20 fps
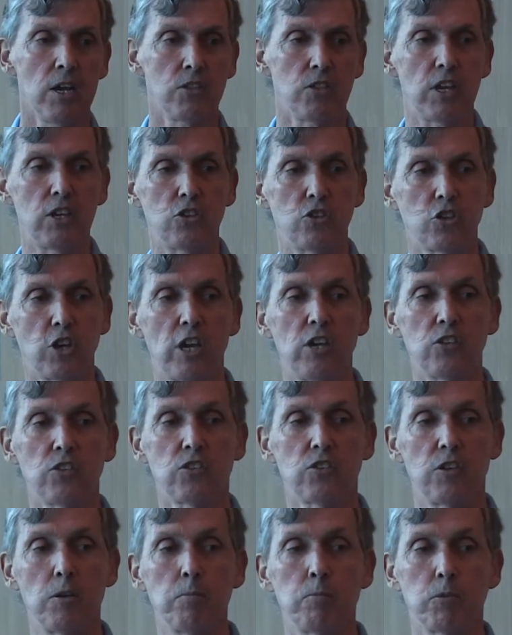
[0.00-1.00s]
They chase
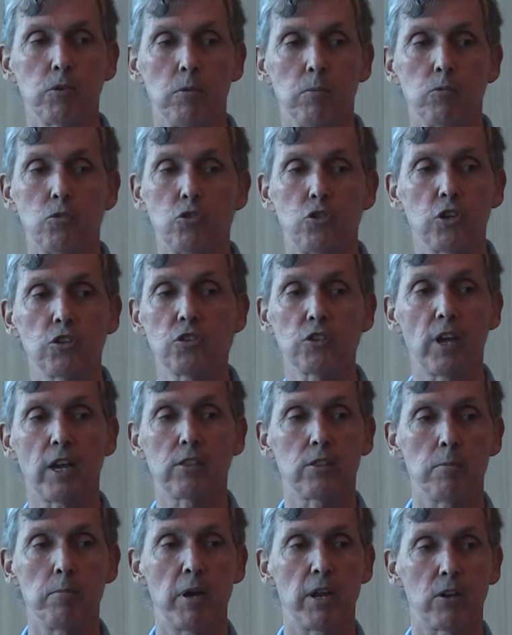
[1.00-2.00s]
symptoms just
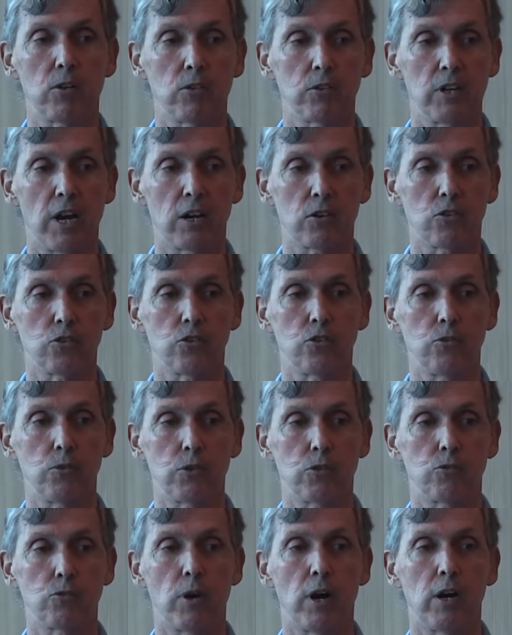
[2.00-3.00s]
like the medical doctors do
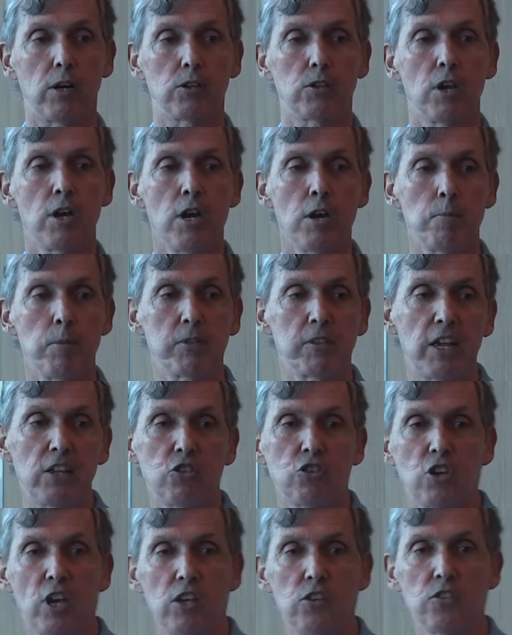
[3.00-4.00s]
with drugs, but they
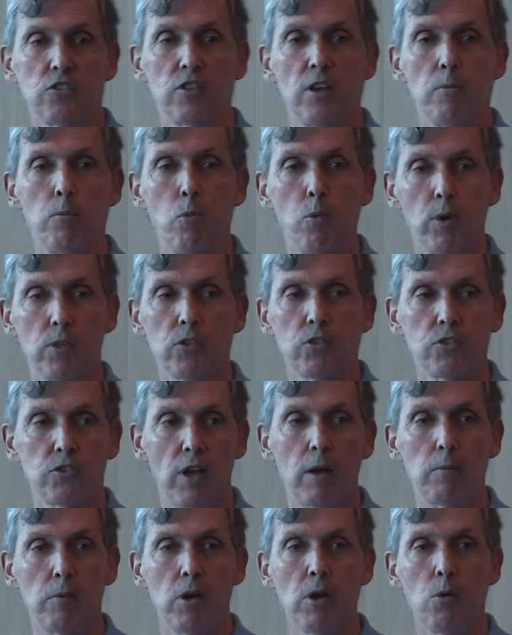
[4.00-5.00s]
chase them with
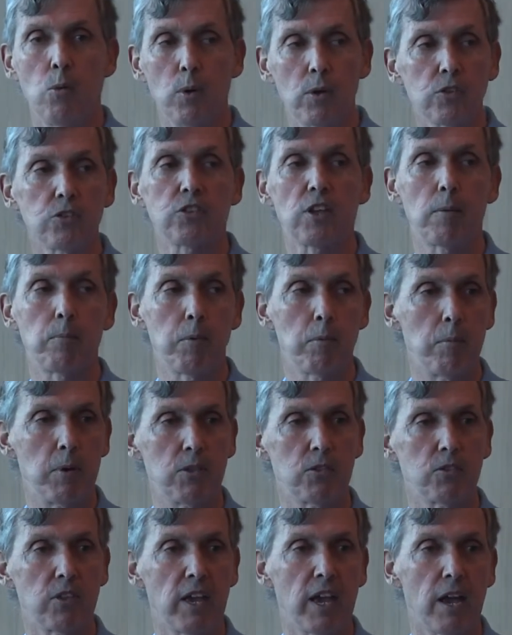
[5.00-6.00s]

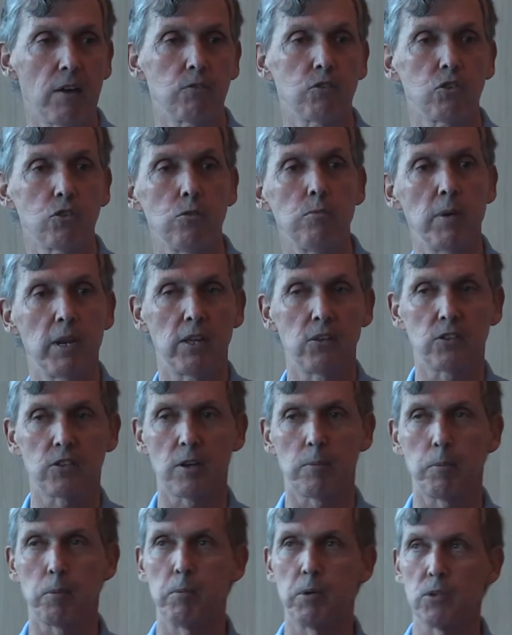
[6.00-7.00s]
supplements. They have too many
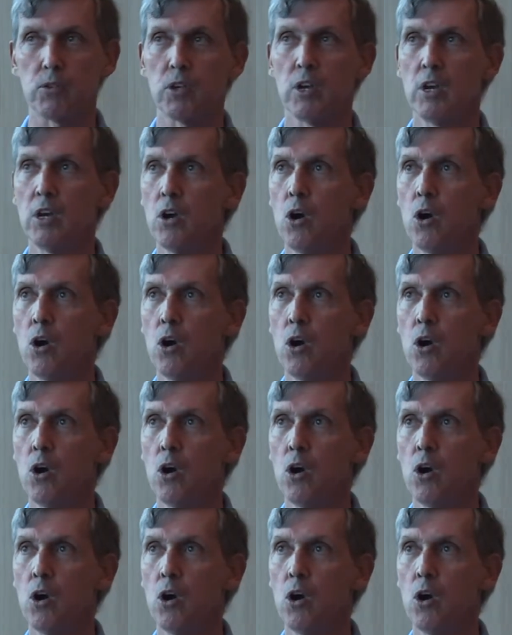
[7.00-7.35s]
supplements.